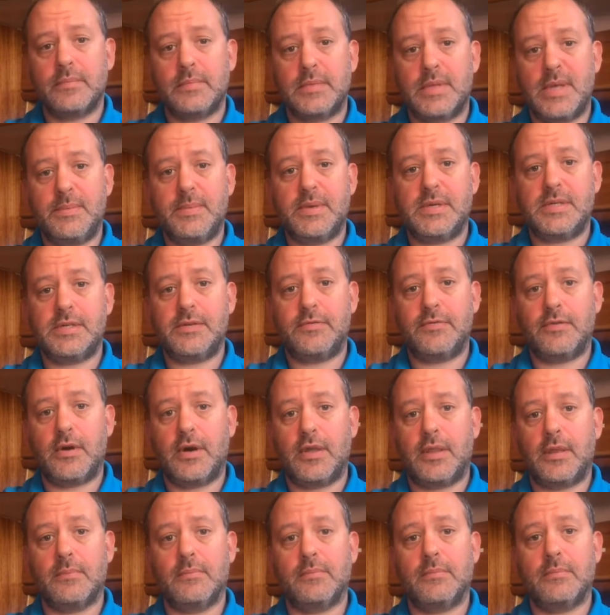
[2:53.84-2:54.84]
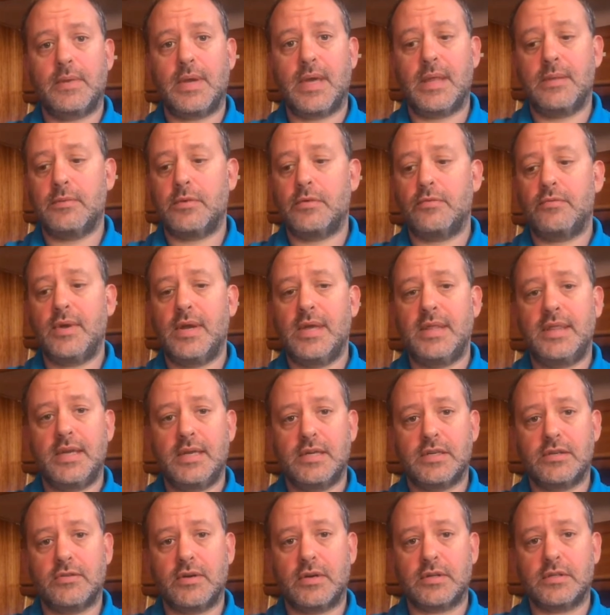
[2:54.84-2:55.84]
demystify them, get them to read the
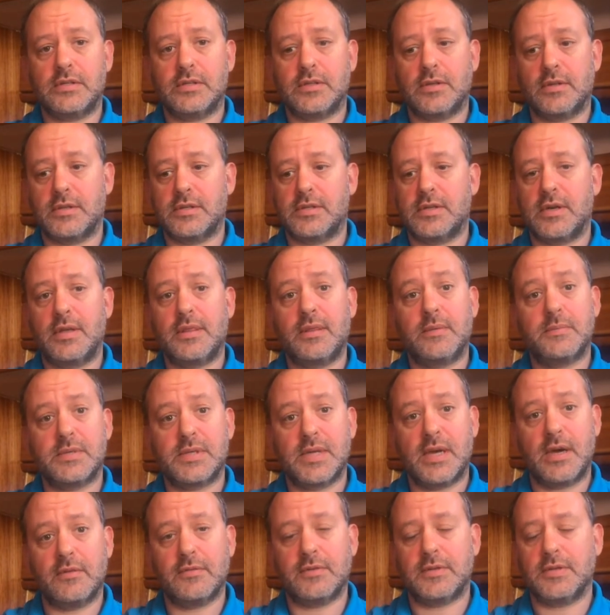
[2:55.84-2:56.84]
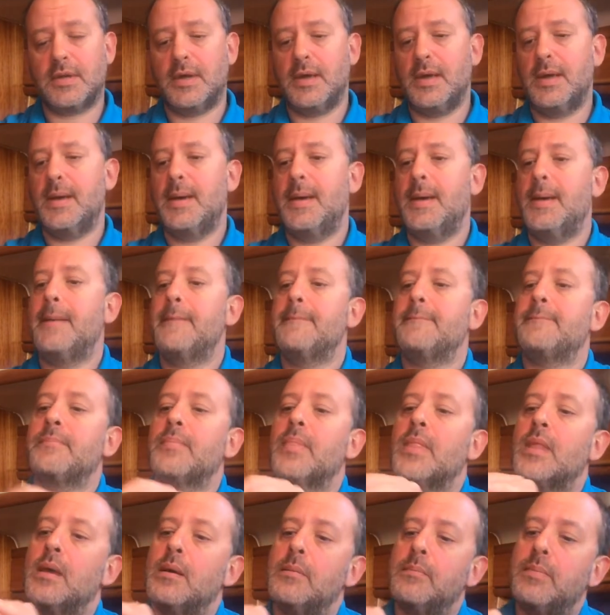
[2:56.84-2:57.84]
instructions on the side themselves.
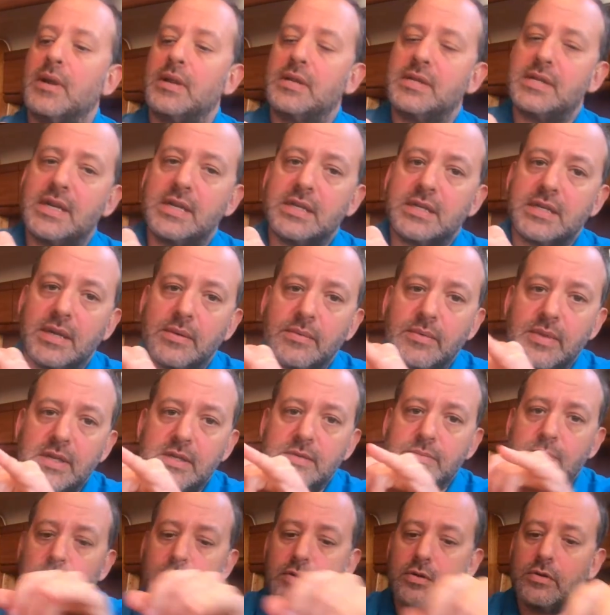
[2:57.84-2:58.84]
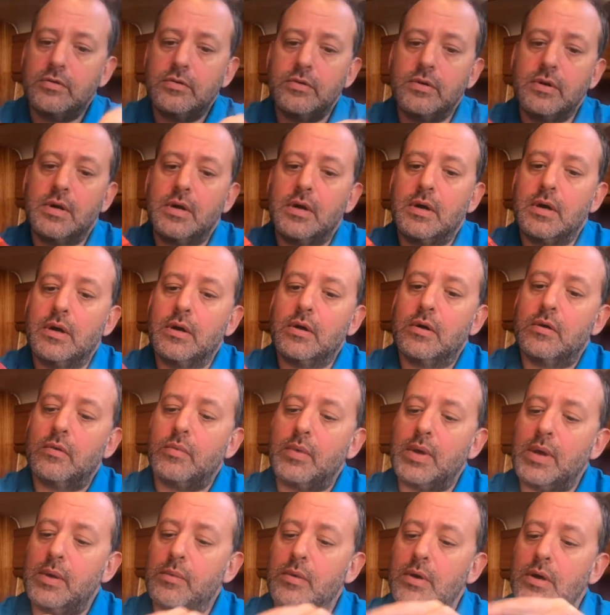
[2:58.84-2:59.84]
But essentially with this model
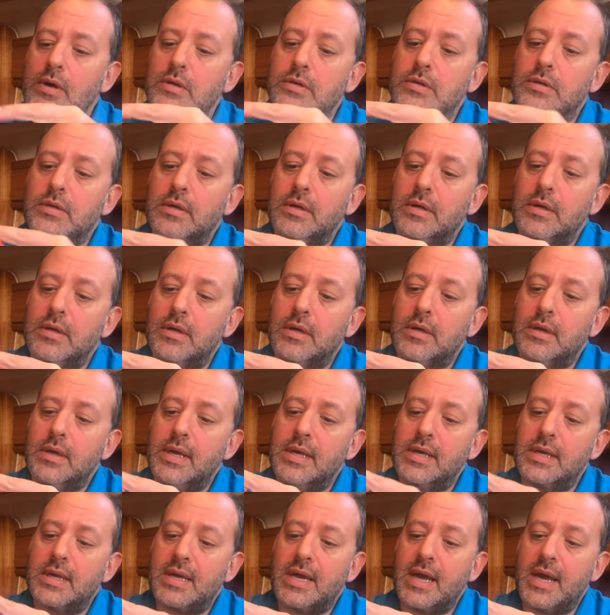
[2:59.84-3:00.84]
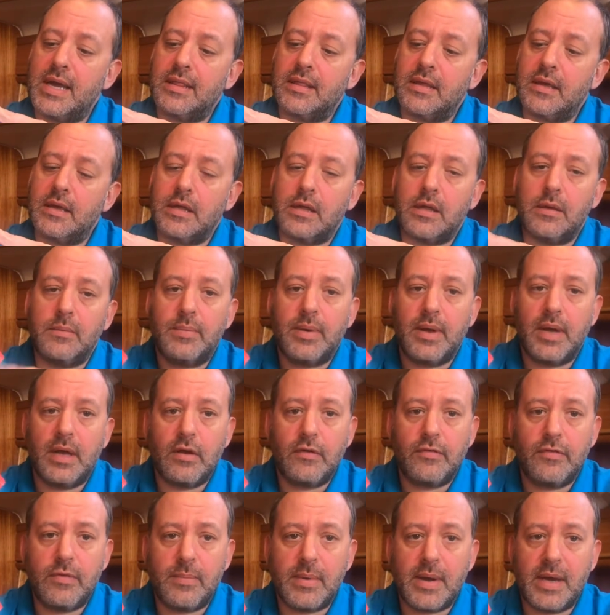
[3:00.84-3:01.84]
we would indicate that you peel
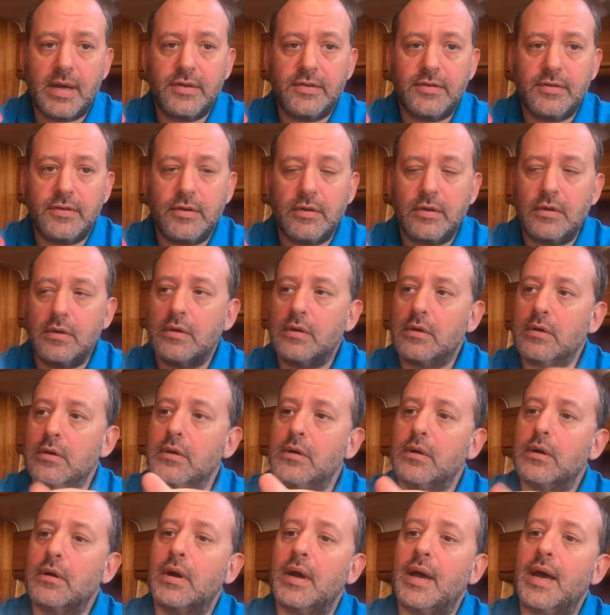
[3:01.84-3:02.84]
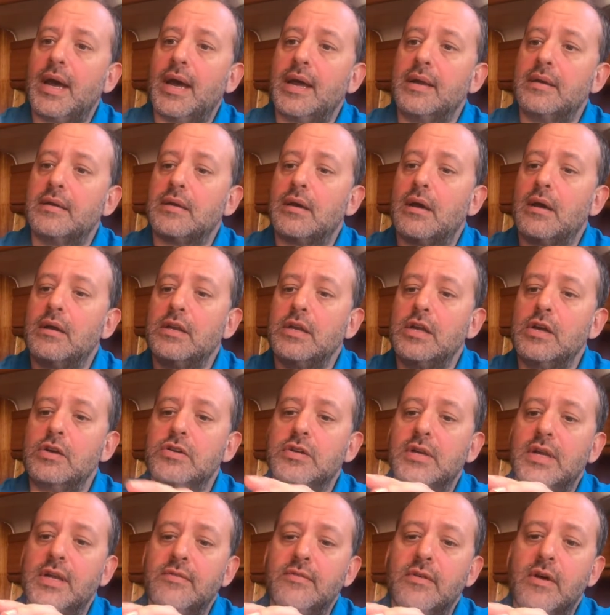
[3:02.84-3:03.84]
off the base, and
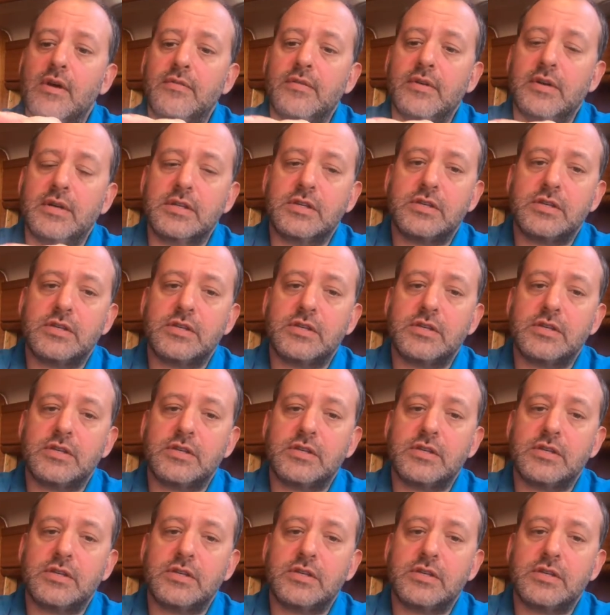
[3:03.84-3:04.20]
unusually rather than a